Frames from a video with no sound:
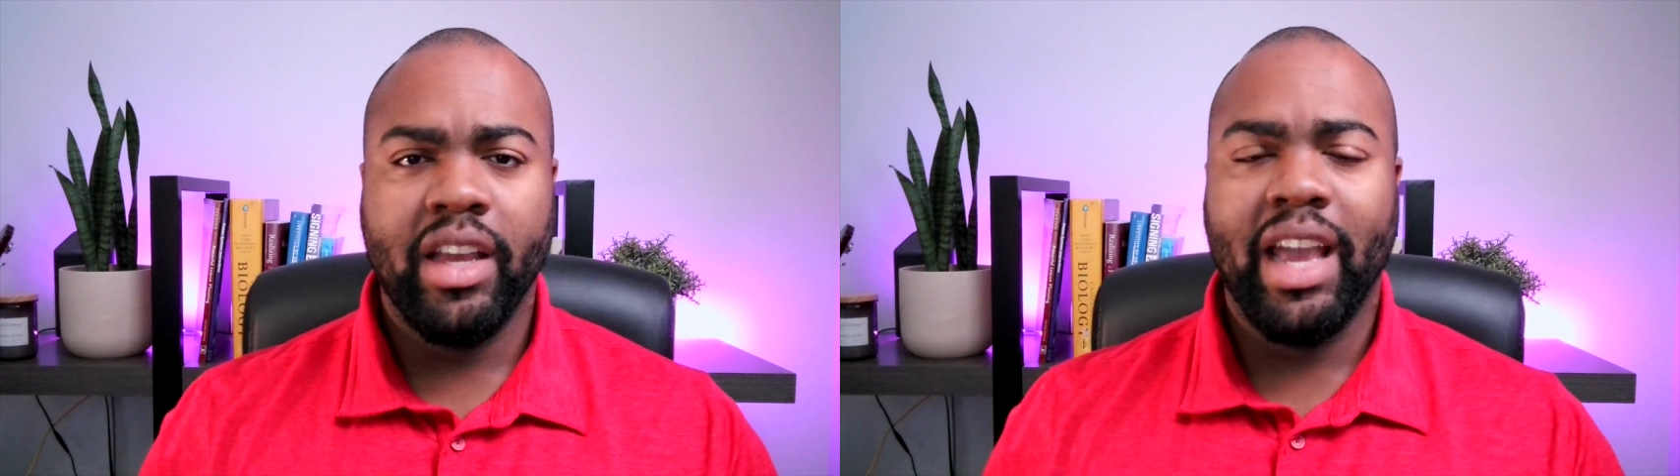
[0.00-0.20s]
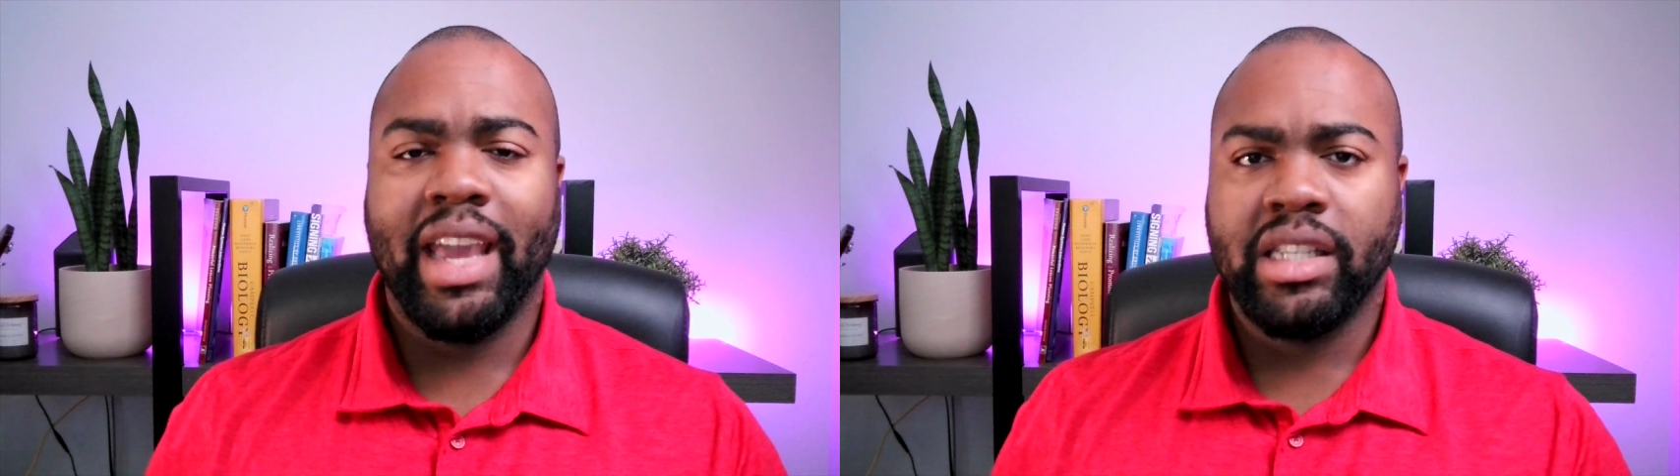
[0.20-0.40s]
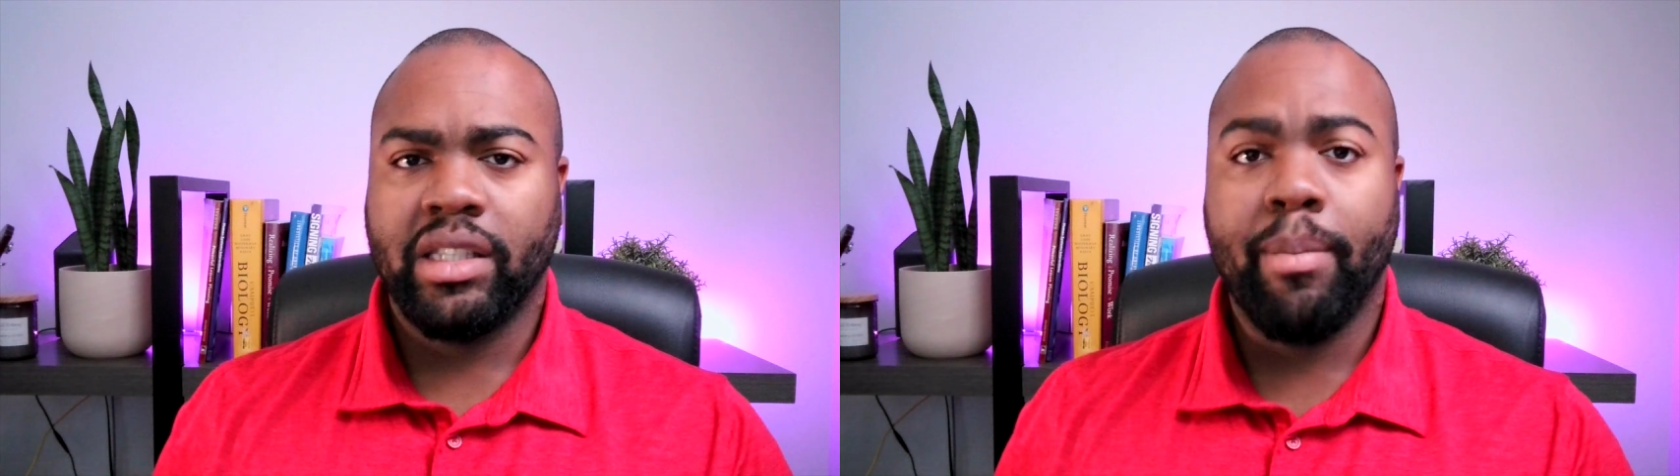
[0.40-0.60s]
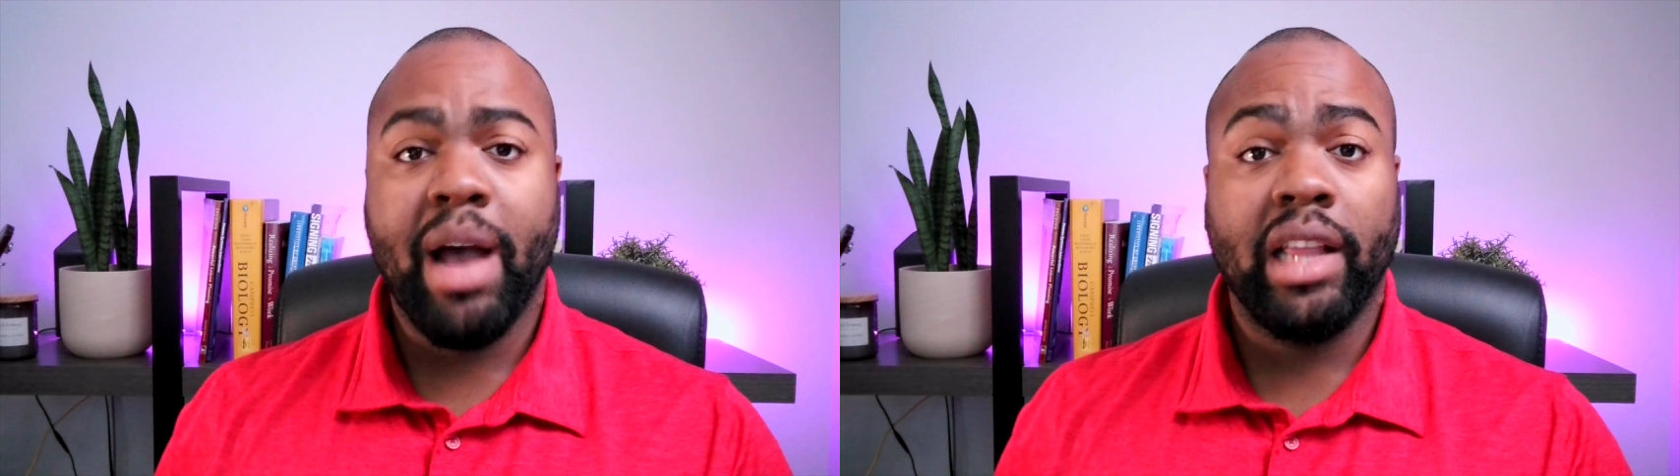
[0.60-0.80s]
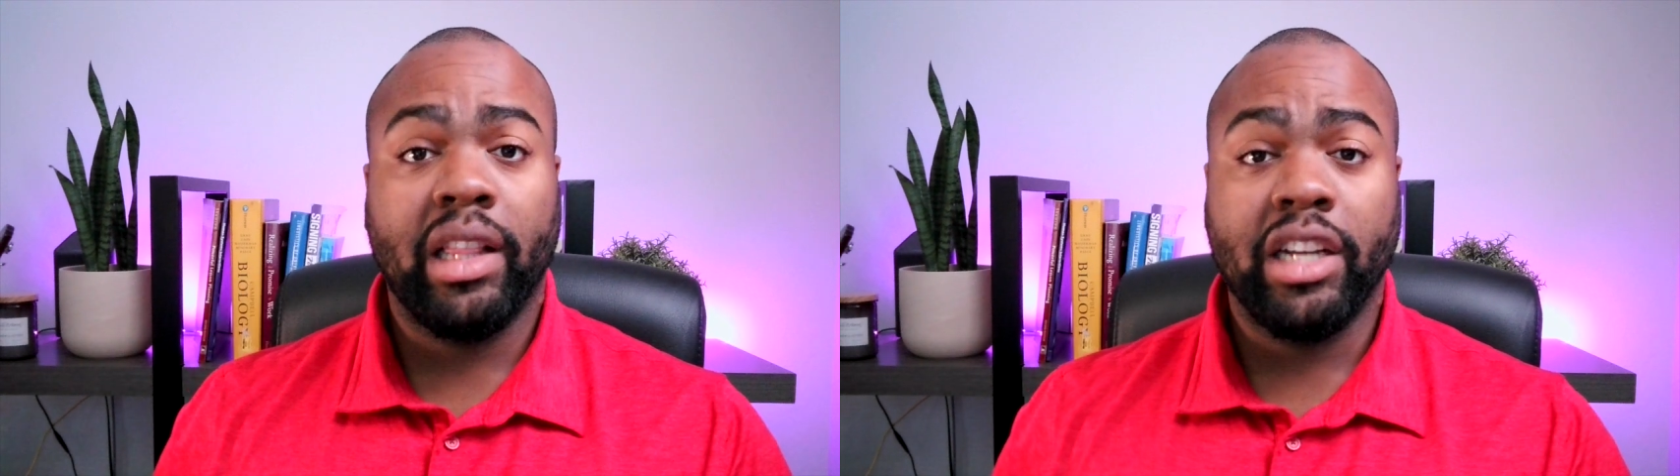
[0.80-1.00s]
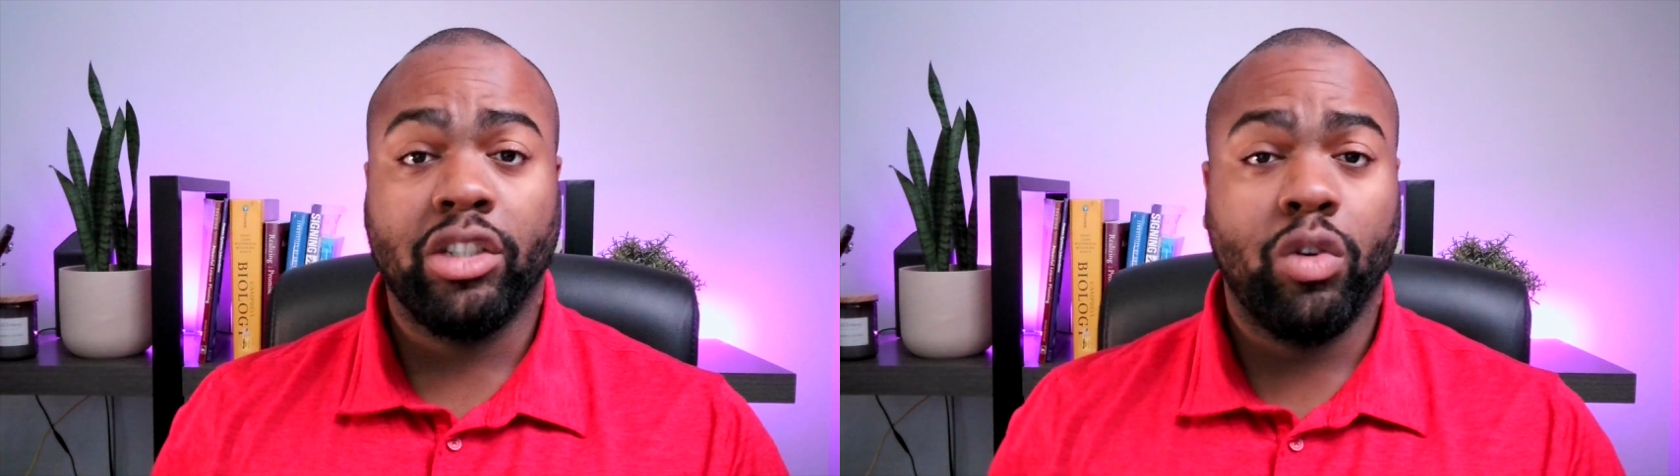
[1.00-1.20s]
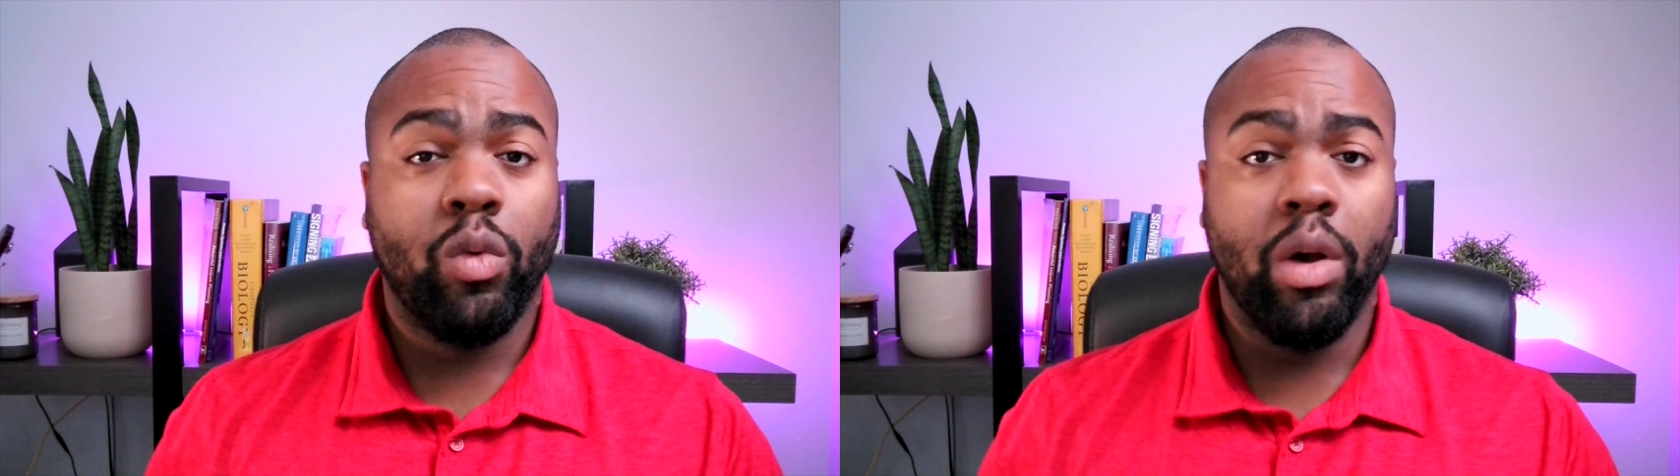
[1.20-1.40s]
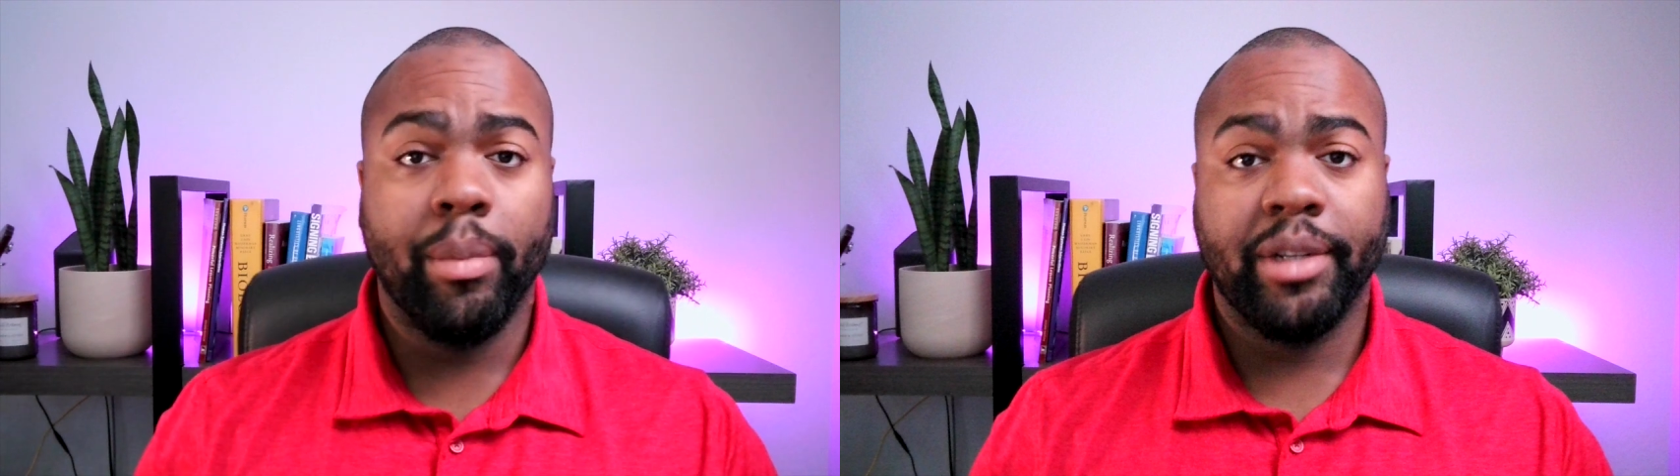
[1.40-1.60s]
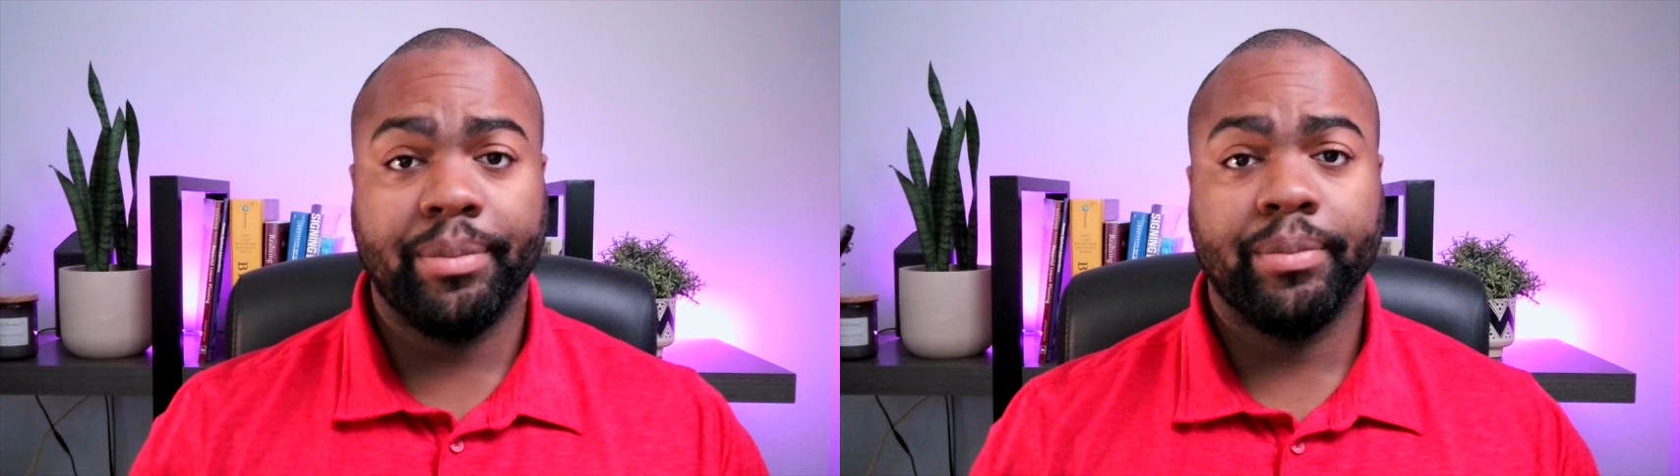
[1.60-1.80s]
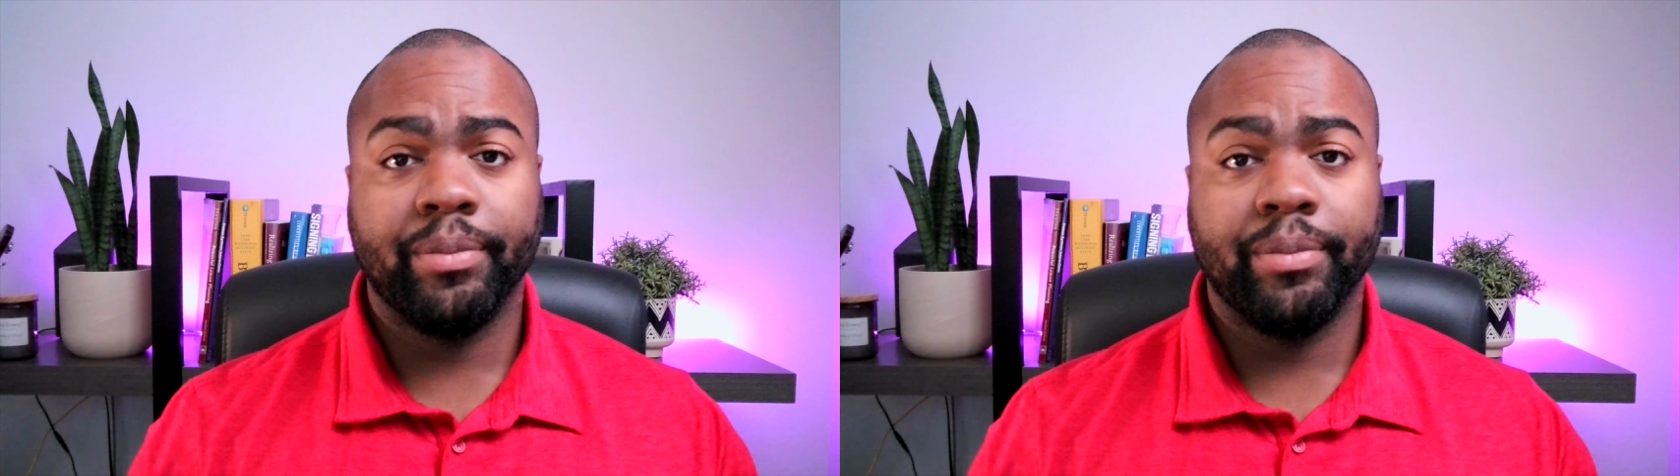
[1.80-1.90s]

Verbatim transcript: against a biological woman.